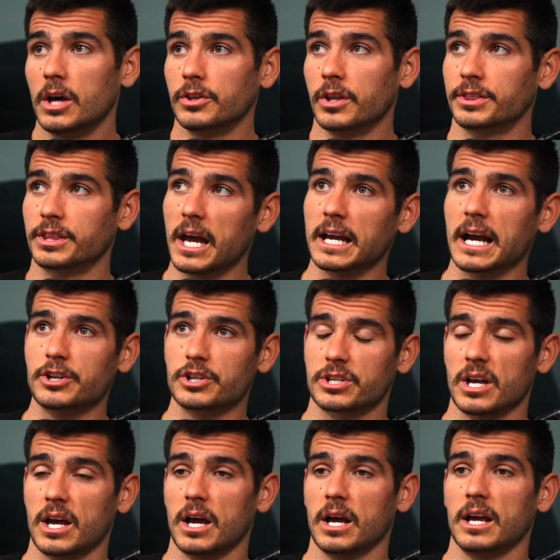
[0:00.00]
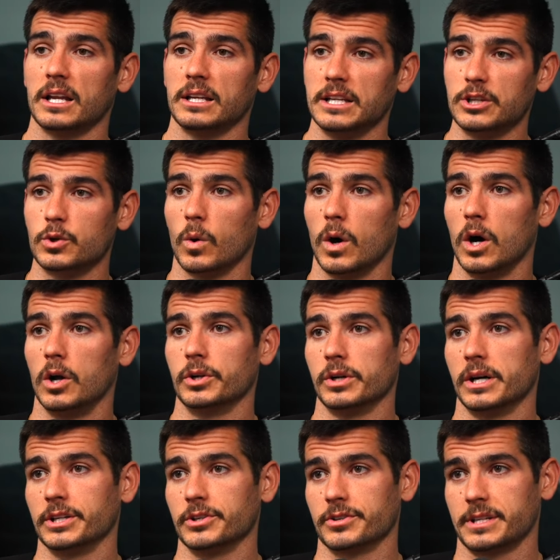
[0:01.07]
The thing I just need you all to
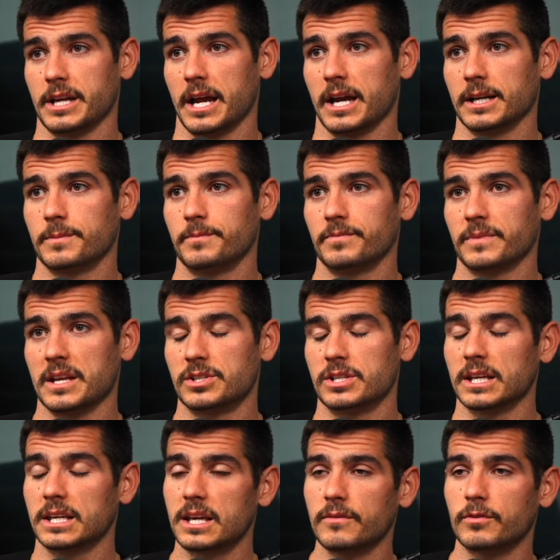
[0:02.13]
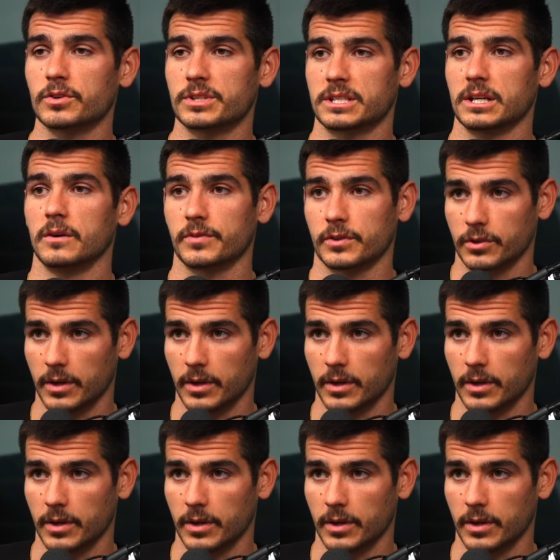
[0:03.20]
understand is to give yourself